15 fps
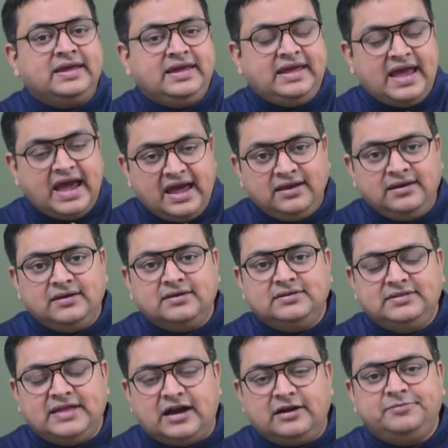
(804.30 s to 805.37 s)
can
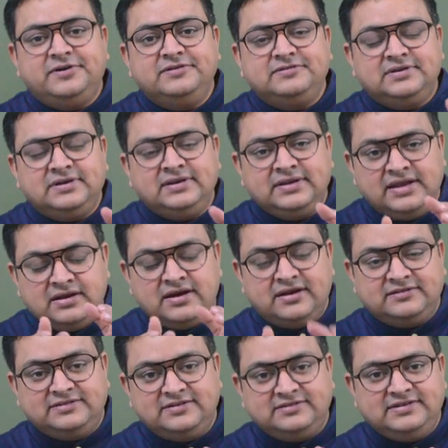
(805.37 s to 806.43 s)
that person then
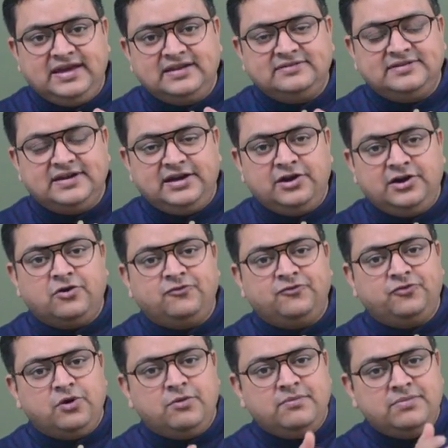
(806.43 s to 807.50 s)
assessee can set it off
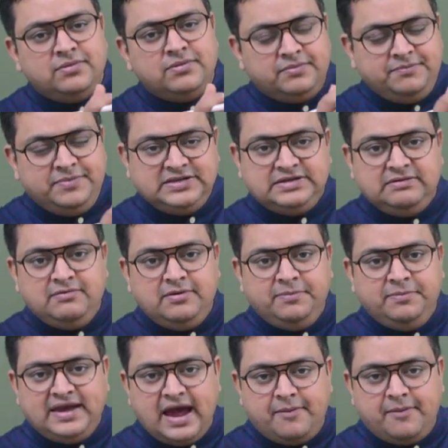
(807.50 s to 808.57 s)
from
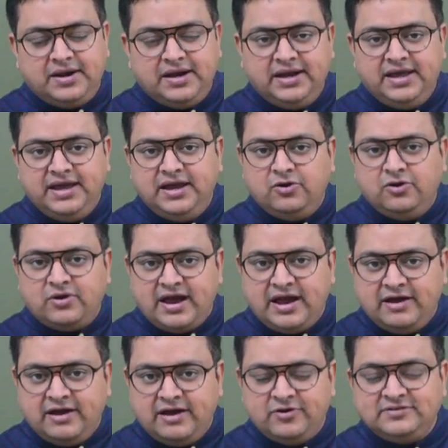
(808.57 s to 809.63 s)
PGBP, capital gain or
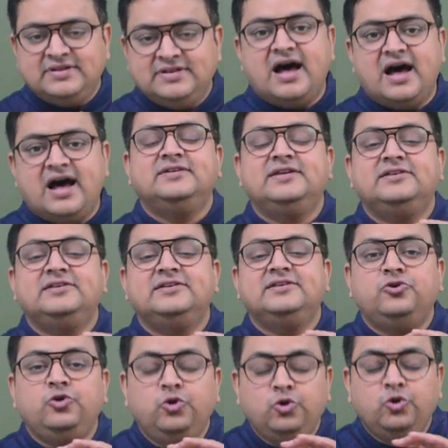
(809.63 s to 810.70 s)
IFRS? The answer is
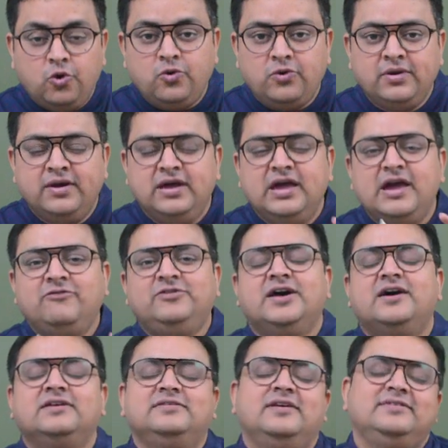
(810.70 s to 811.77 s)
no. If
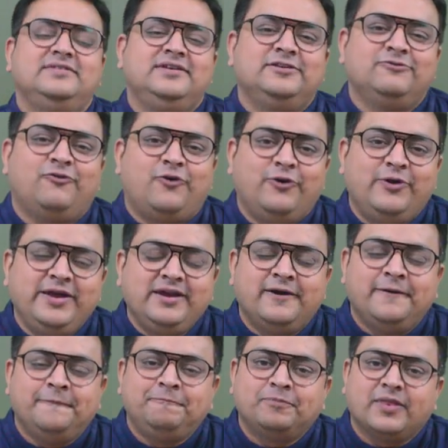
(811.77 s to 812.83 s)
the assessee is
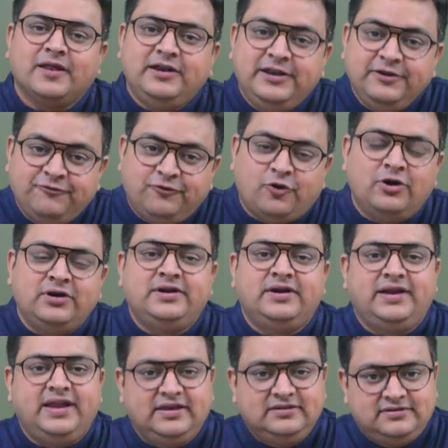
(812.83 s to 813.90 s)
following default
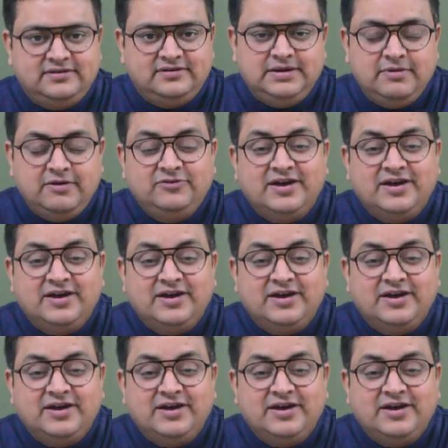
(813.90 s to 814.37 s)
tax regime,